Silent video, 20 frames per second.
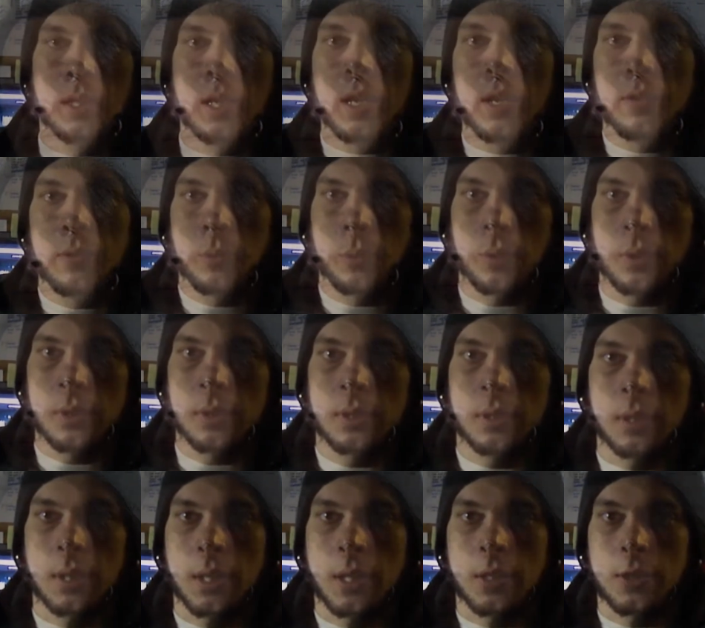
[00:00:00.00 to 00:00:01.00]
Hey everyone,
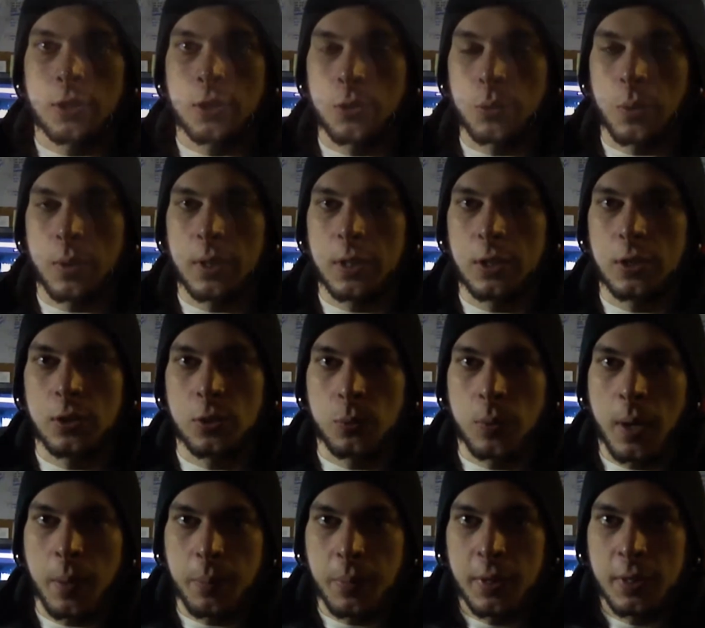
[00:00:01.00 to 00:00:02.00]
I just wanted to
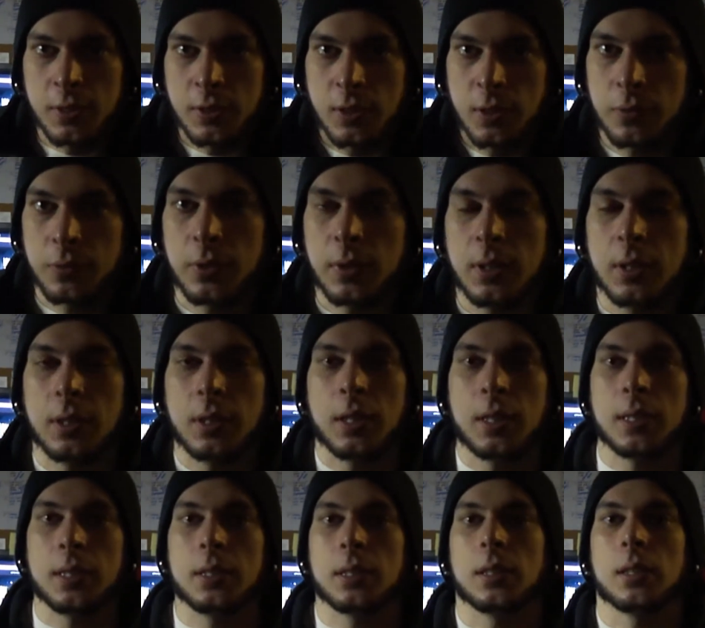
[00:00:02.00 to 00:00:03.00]
wrap things up for the
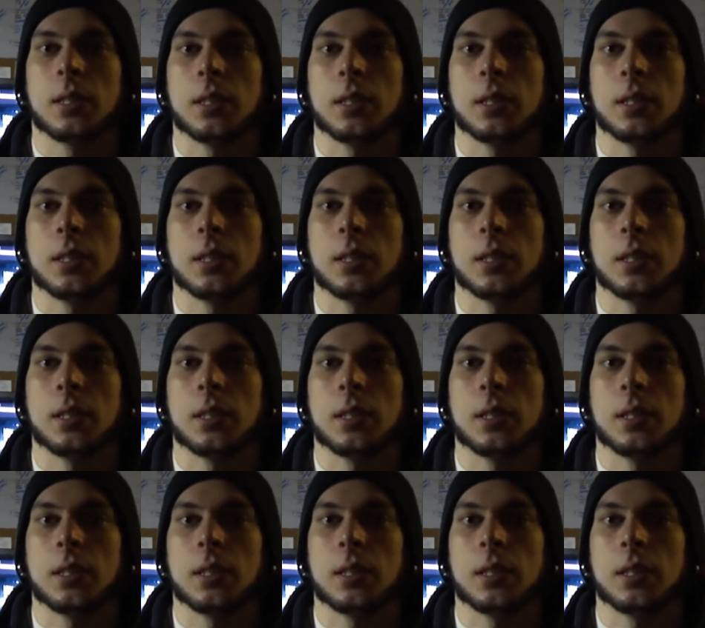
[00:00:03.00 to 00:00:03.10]
night.